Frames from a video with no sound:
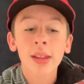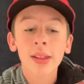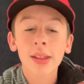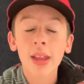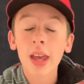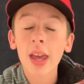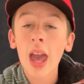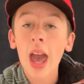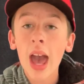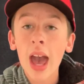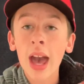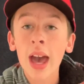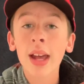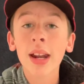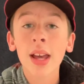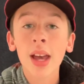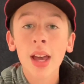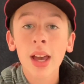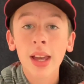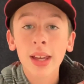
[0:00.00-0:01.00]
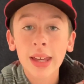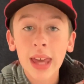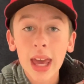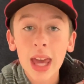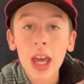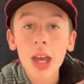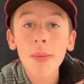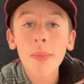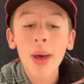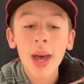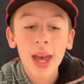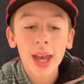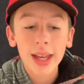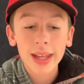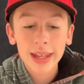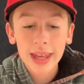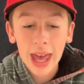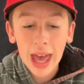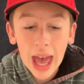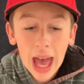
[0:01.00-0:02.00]
they had Gabe
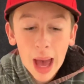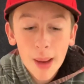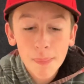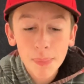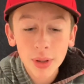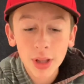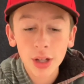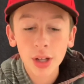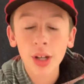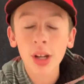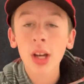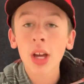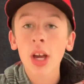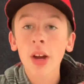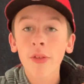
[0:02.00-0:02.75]
Kapler